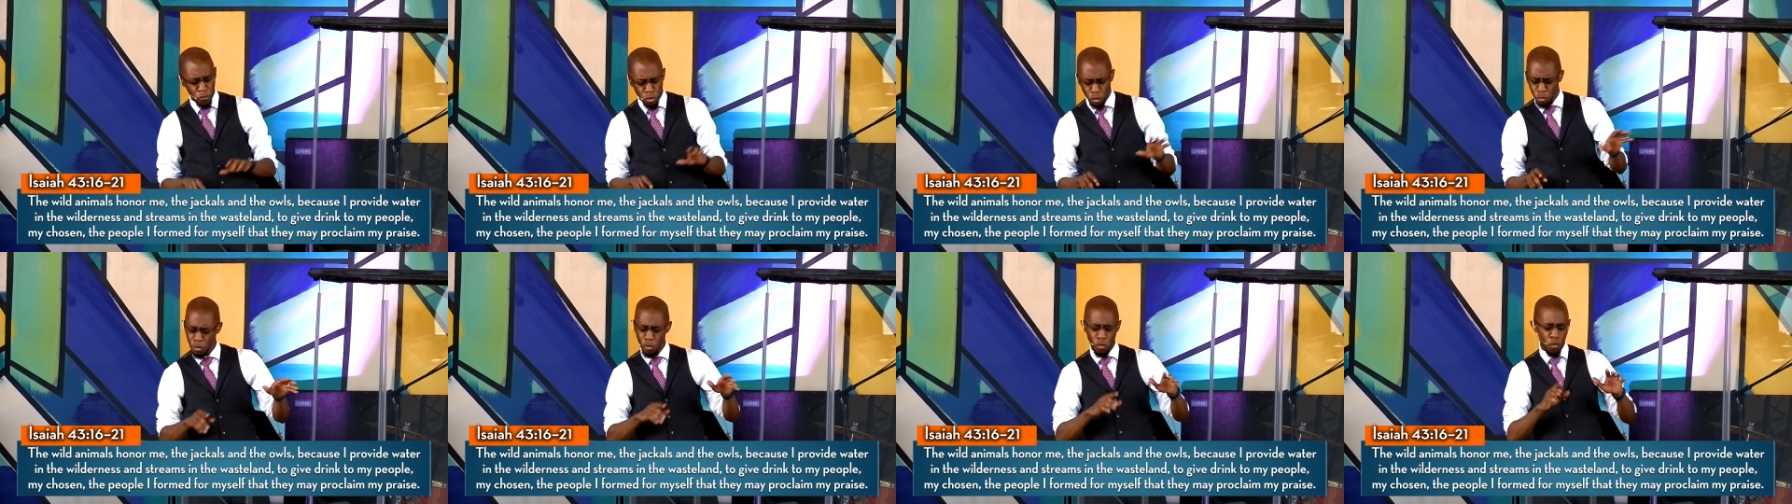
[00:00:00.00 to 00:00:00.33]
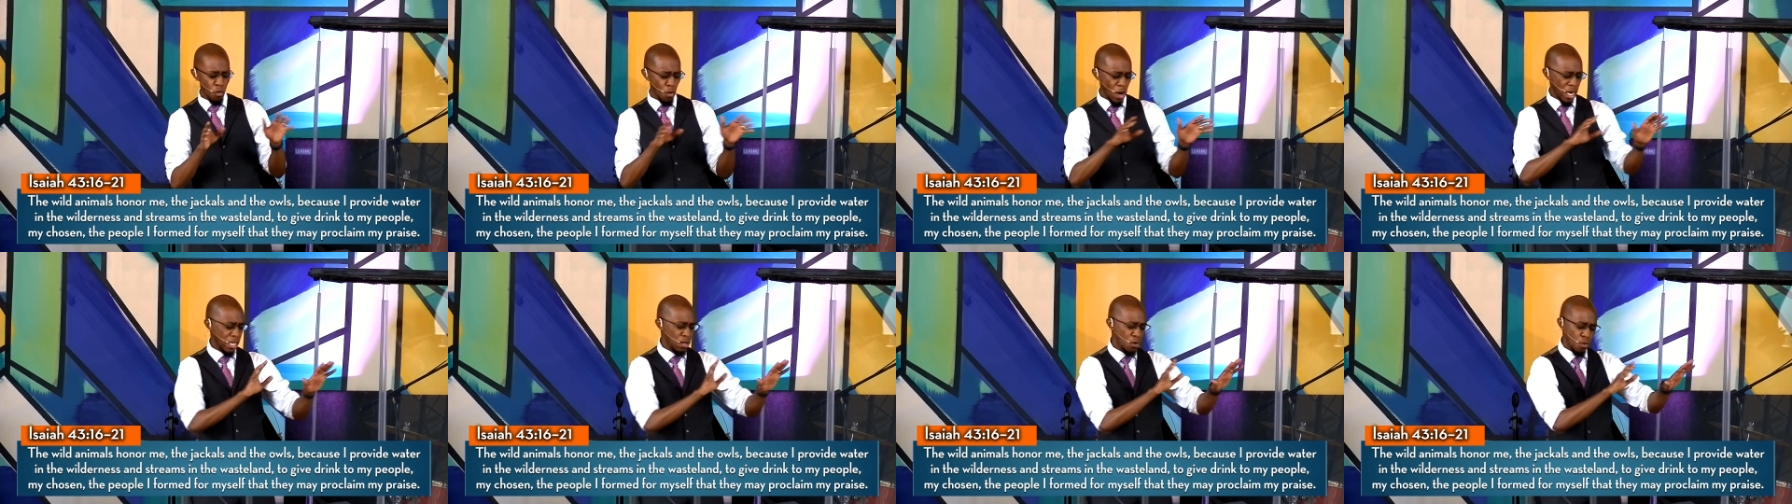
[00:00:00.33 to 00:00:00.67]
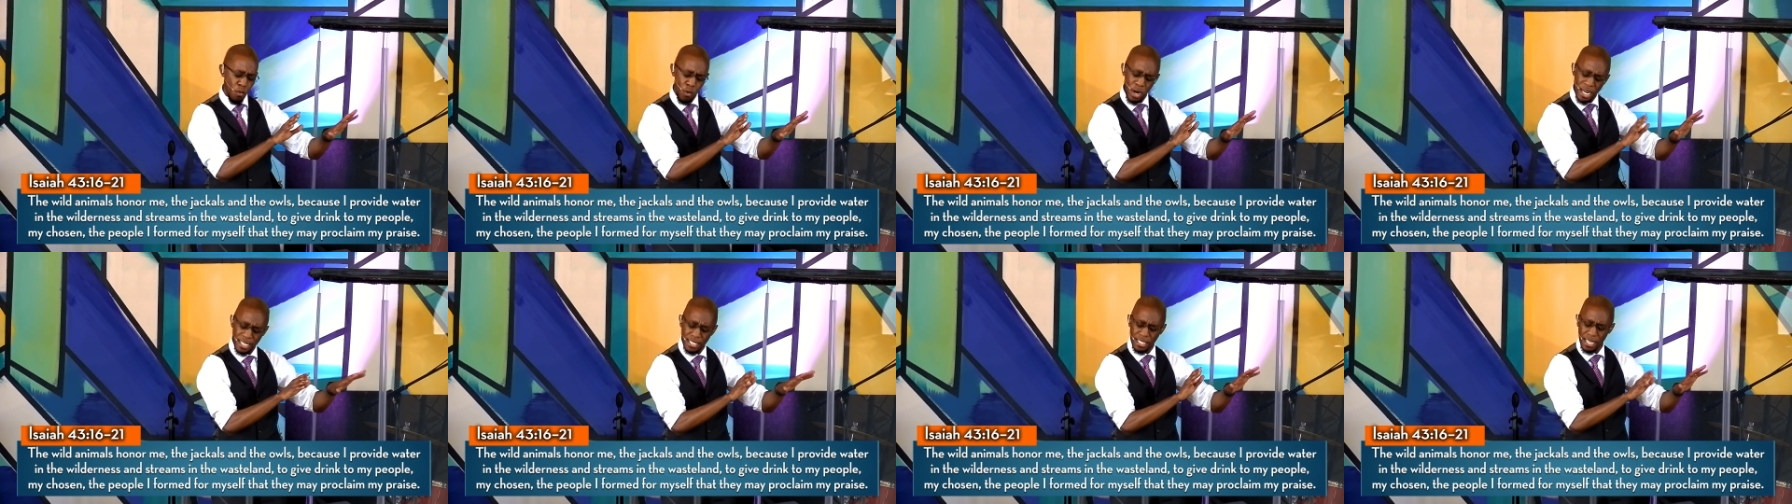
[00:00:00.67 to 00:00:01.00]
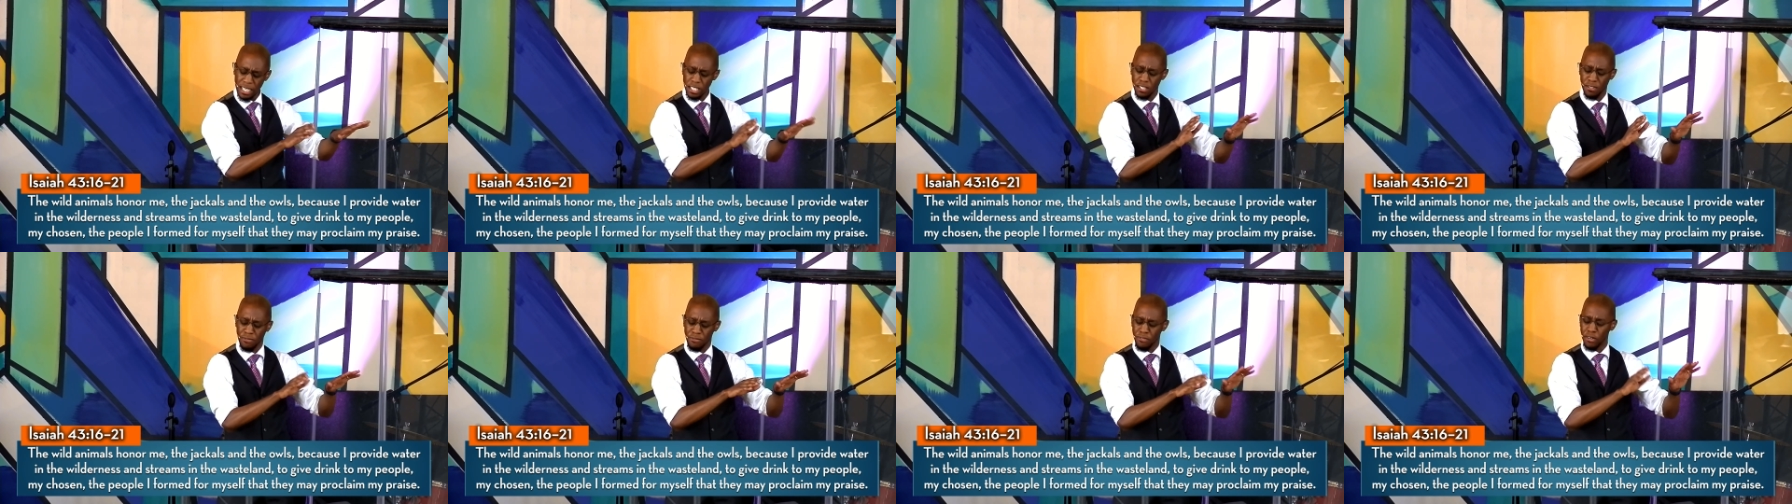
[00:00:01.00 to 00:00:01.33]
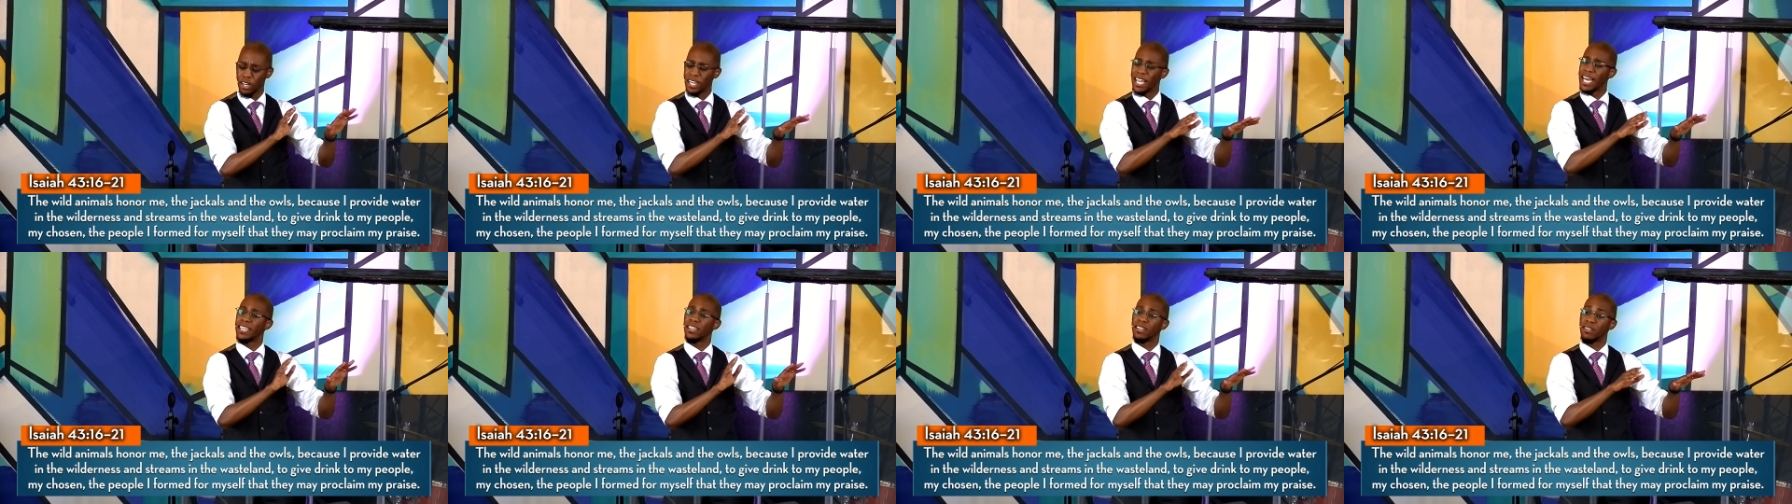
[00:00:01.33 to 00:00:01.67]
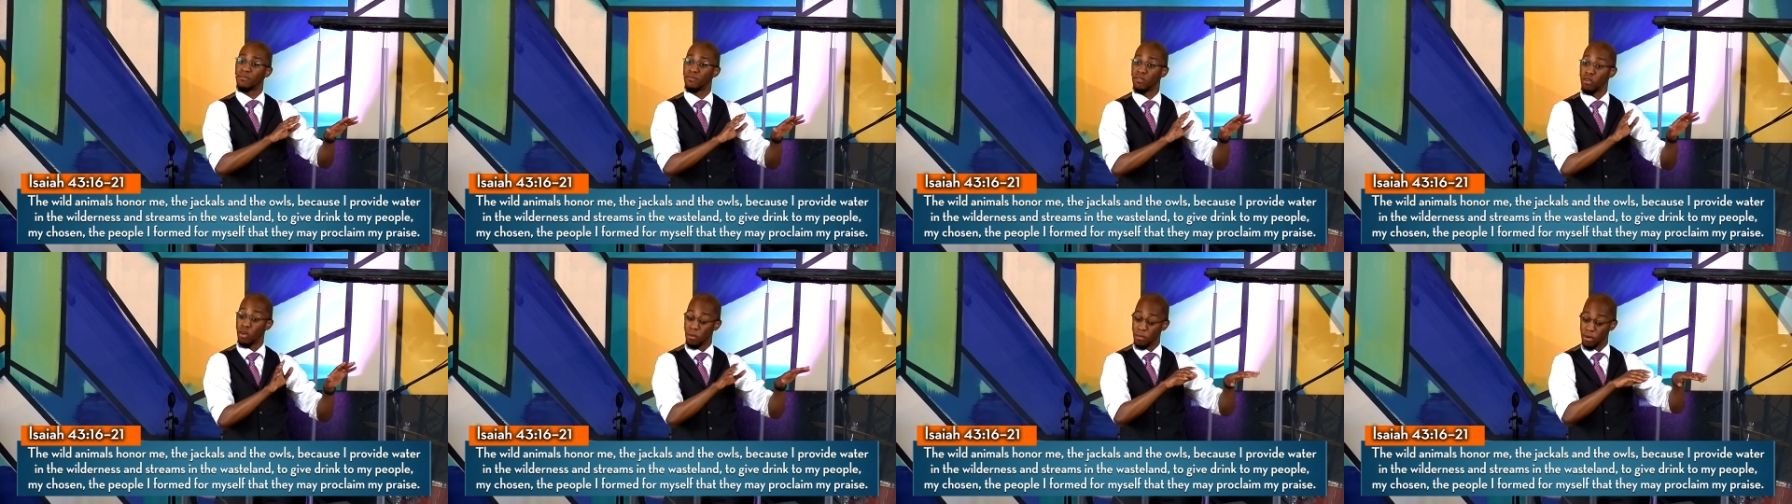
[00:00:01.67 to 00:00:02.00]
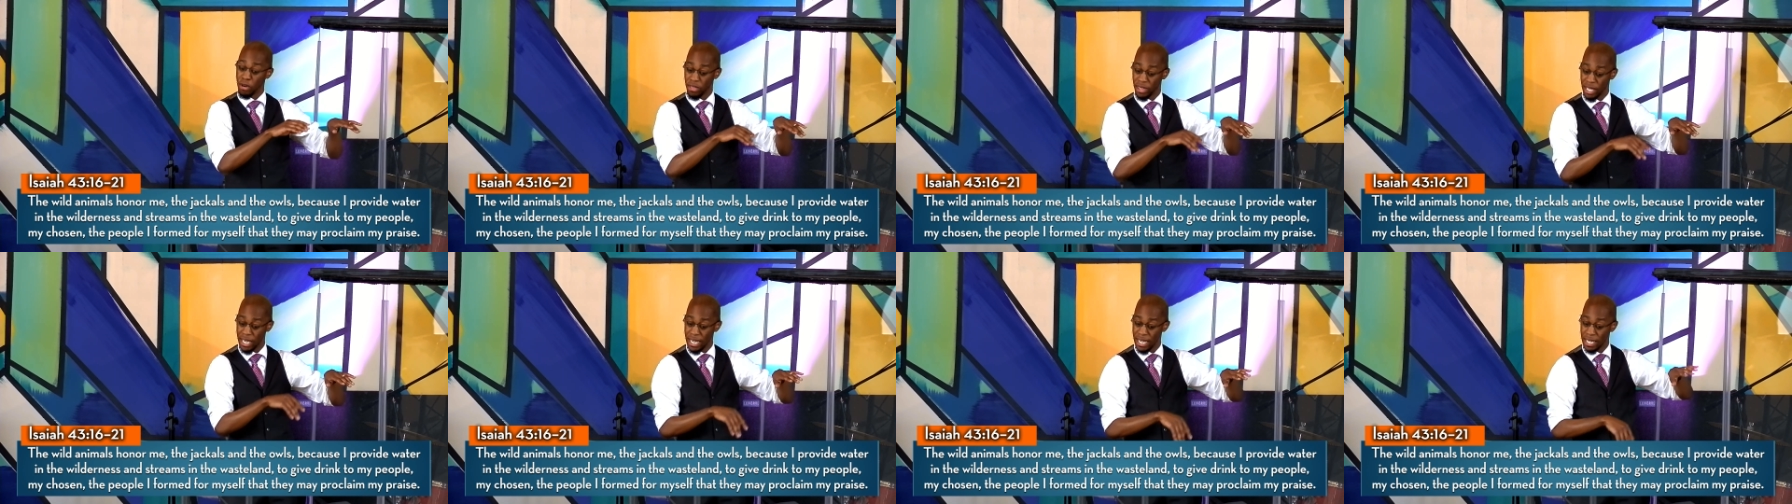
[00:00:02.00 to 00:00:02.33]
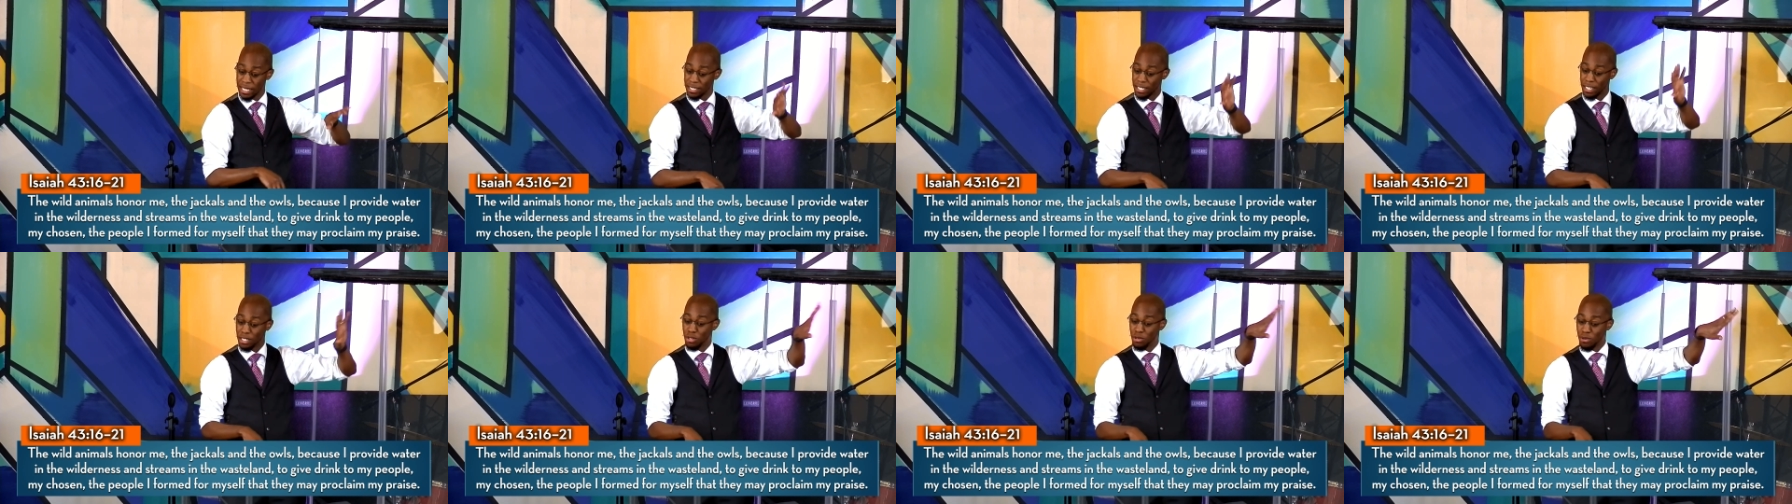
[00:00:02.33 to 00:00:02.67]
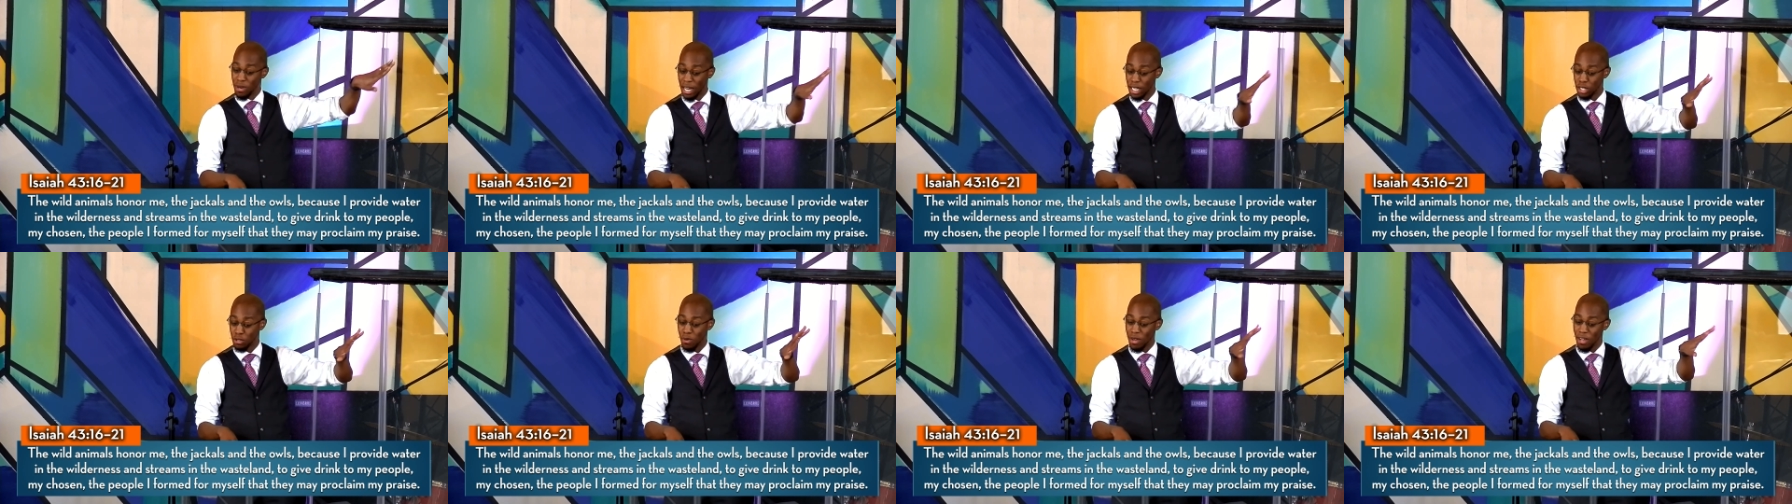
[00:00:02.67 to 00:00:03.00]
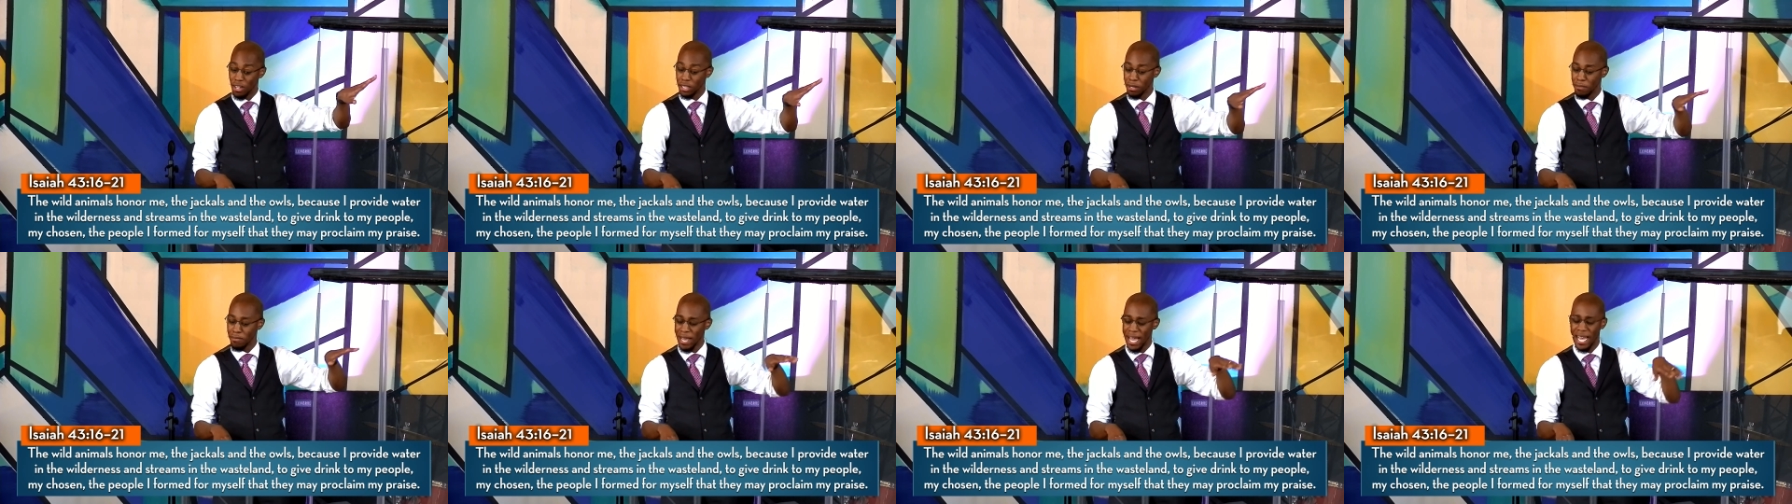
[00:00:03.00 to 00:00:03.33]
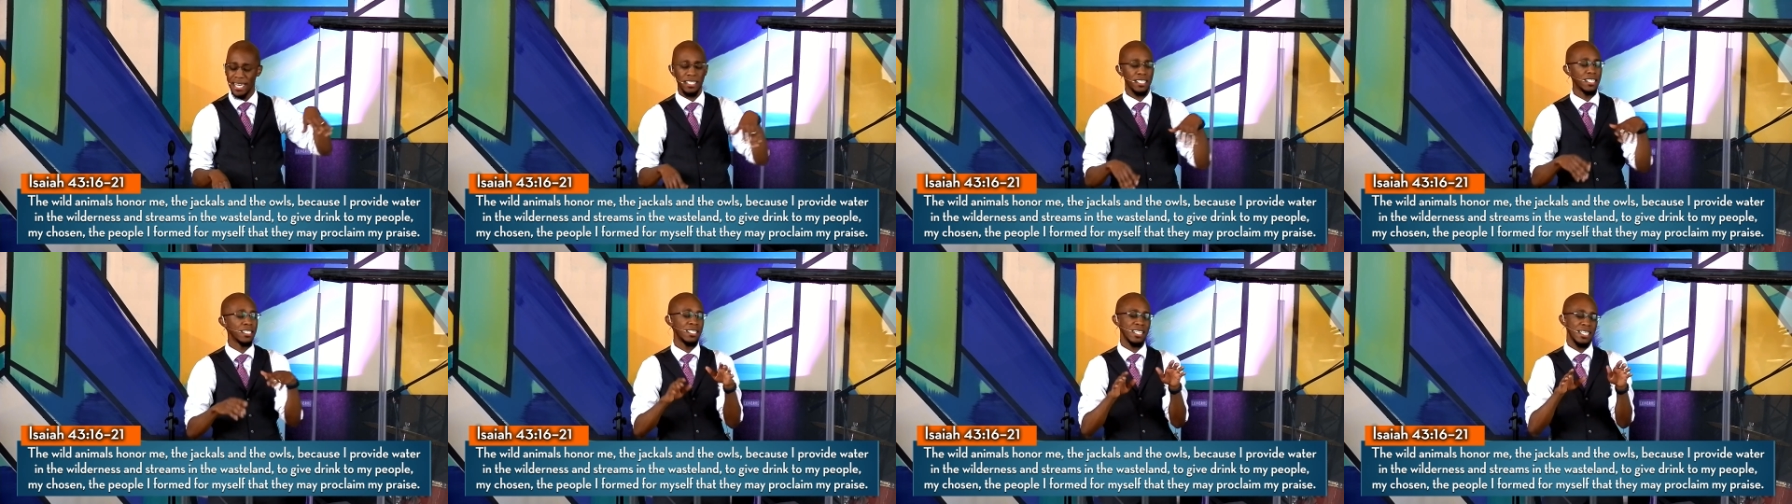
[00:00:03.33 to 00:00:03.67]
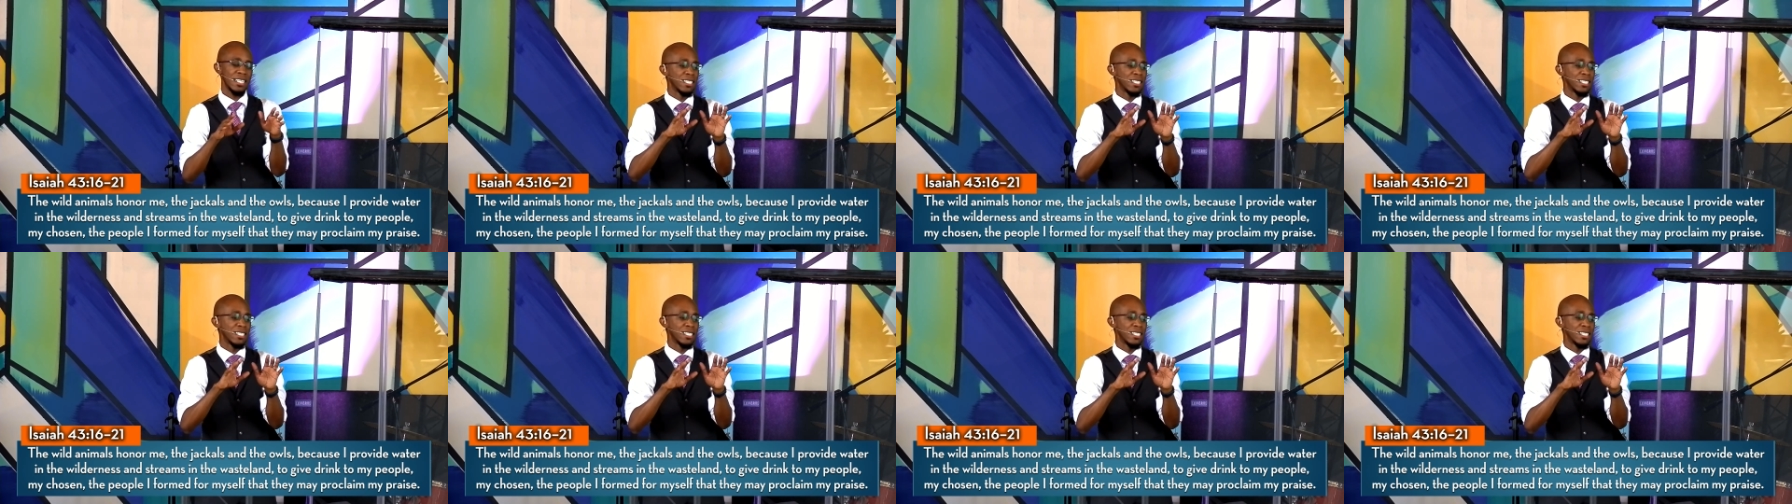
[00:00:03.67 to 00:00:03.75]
When he, when he says forget the former things and do not dwell on the past, he's,